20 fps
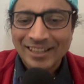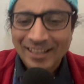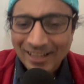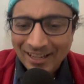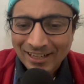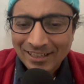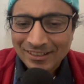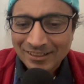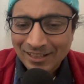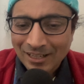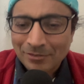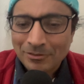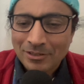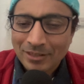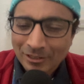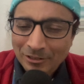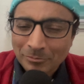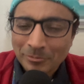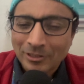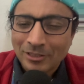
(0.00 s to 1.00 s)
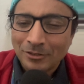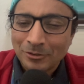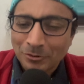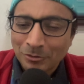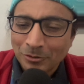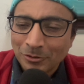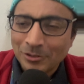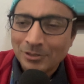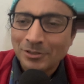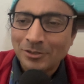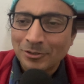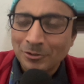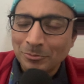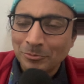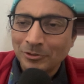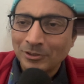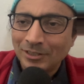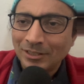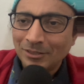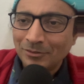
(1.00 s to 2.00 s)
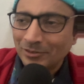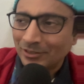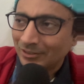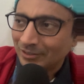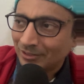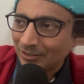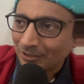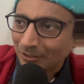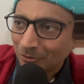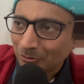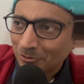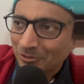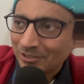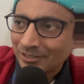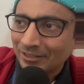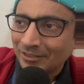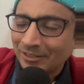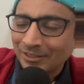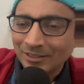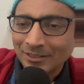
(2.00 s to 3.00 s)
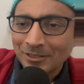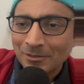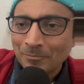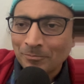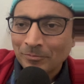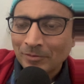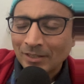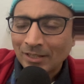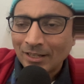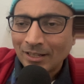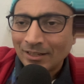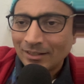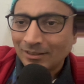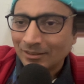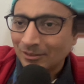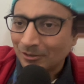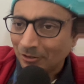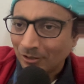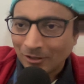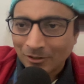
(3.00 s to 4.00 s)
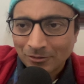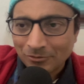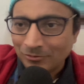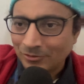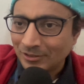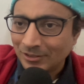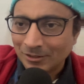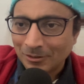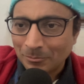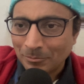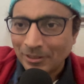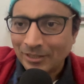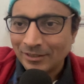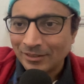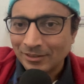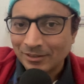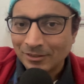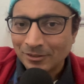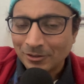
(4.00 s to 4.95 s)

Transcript: And I will try to make a coarse smoothie with the low setting of the blender.